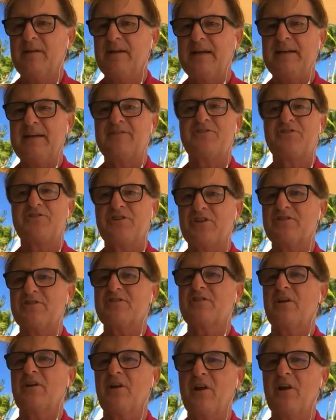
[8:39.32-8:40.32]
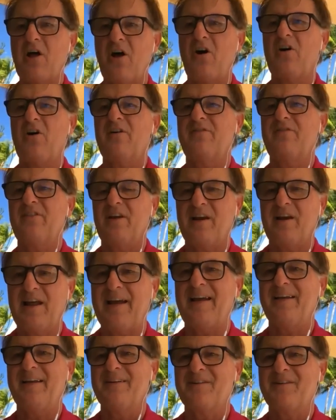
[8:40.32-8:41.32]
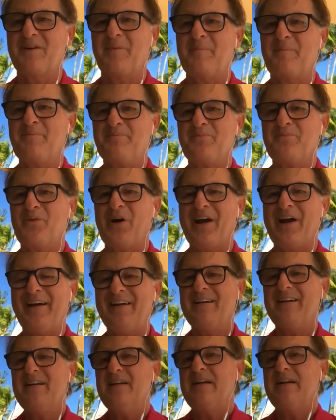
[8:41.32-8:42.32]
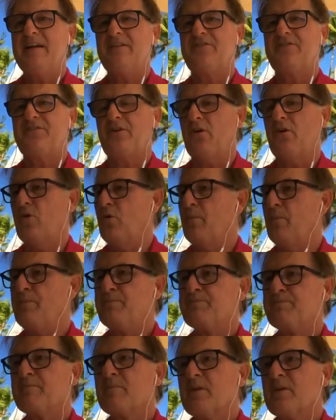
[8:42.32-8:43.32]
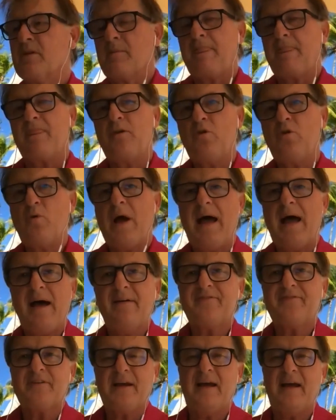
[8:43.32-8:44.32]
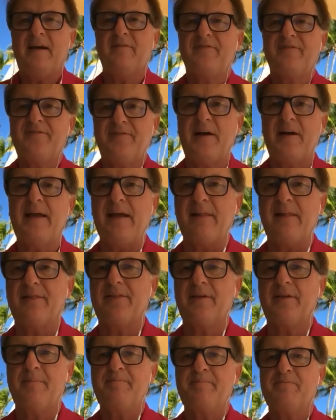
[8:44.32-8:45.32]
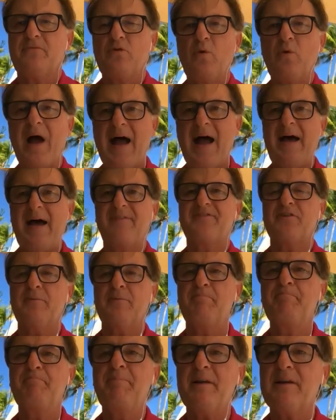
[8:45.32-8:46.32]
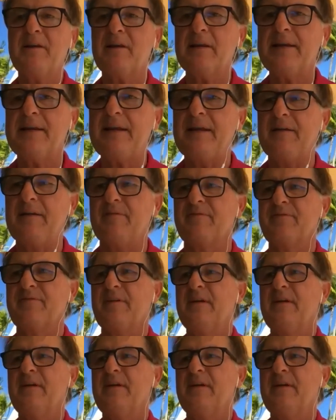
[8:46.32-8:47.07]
It's just the law of the land, right? And so you have to have faith. You have to believe.